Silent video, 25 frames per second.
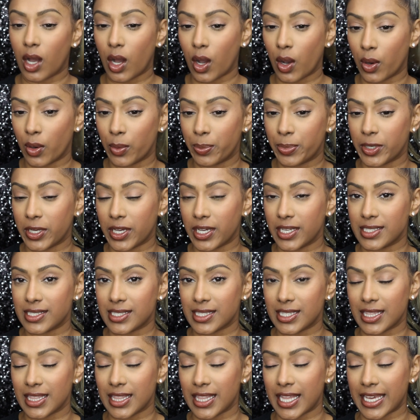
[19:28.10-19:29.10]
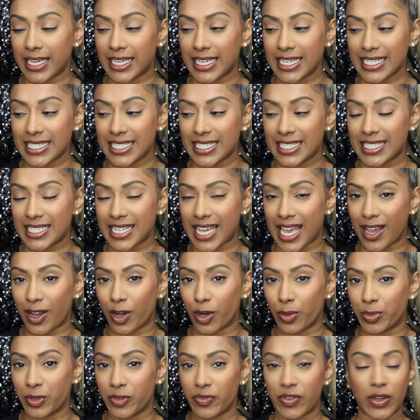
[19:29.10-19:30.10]
I hope you guys like it. I
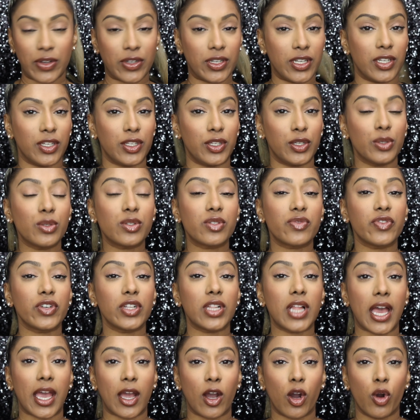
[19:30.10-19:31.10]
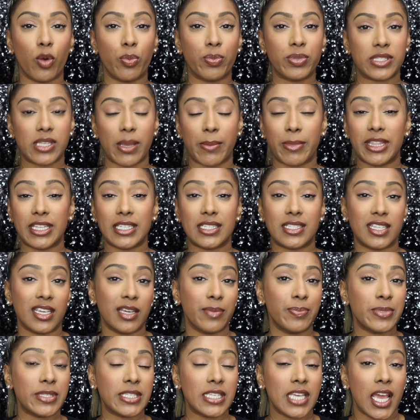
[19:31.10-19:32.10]
hope you found it useful. I hope some of the
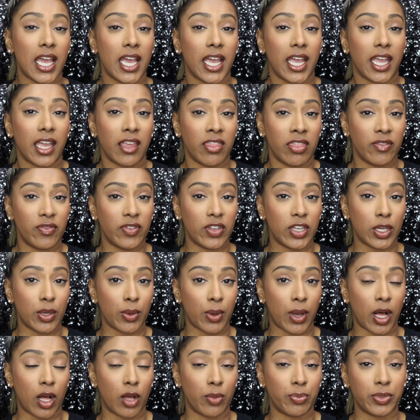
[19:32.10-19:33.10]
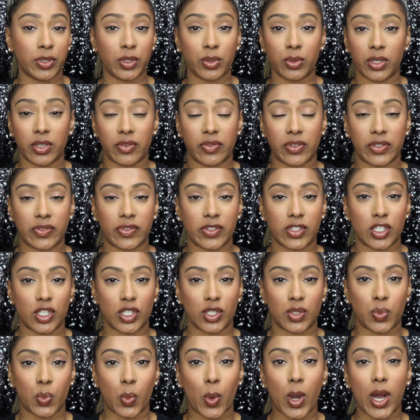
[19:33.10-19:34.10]
tips in the video help you, even if it's
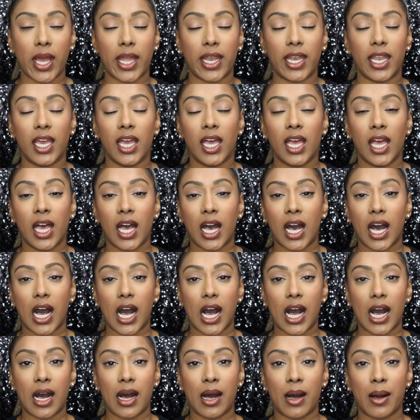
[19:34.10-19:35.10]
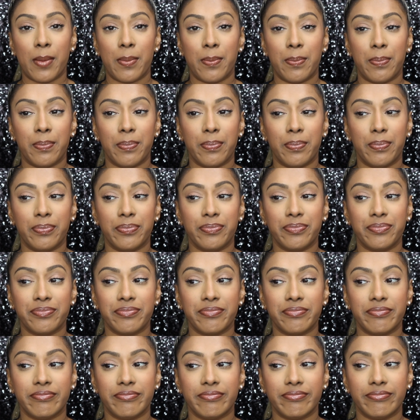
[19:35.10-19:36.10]
just one.
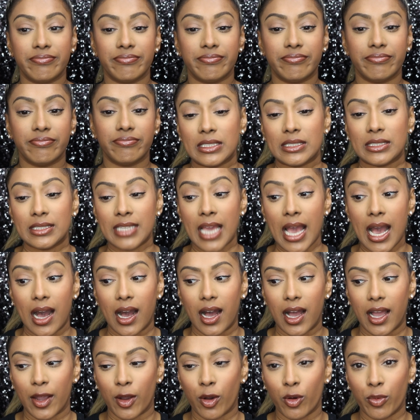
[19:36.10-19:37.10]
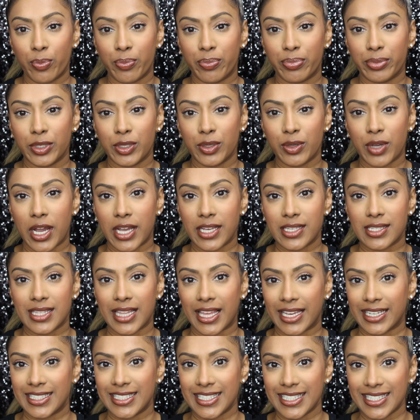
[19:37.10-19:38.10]
Yeah, I hope you guys
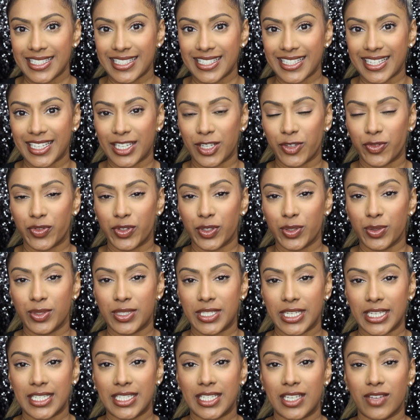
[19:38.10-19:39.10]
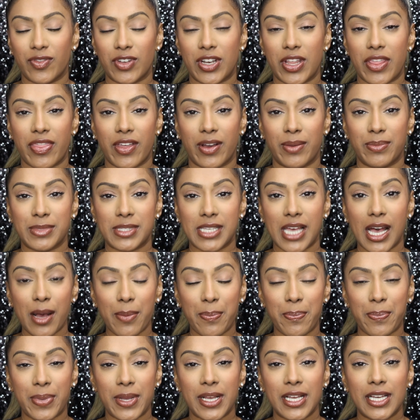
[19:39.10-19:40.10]
liked it. If you did, give it a thumbs
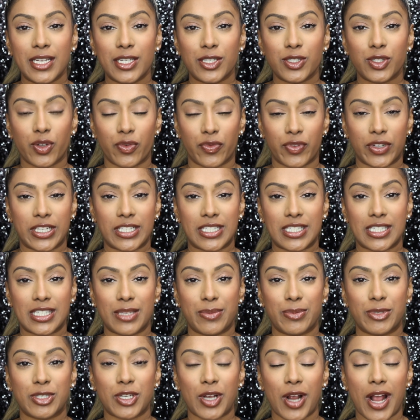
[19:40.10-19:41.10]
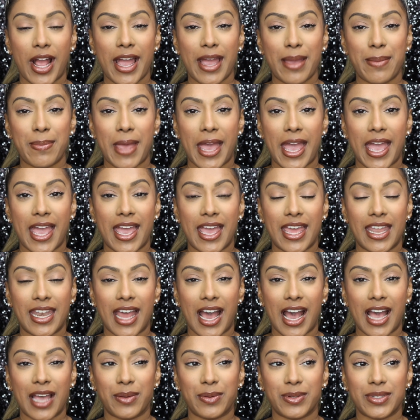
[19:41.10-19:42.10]
up. Don't forget to subscribe, and
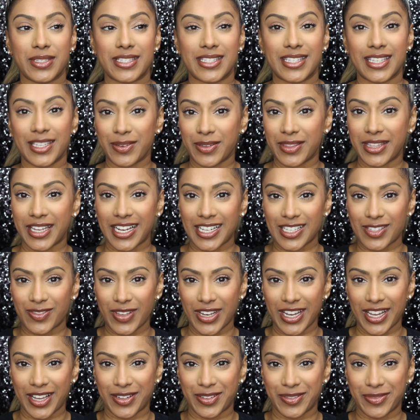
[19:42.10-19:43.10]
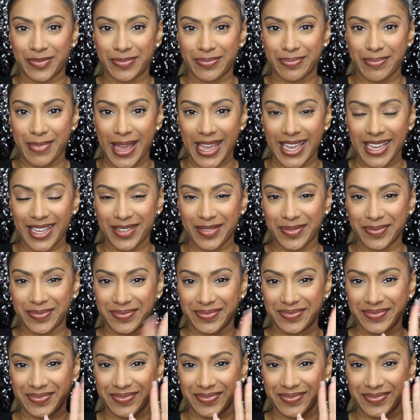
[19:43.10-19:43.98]
I will see you in the next video. Bye.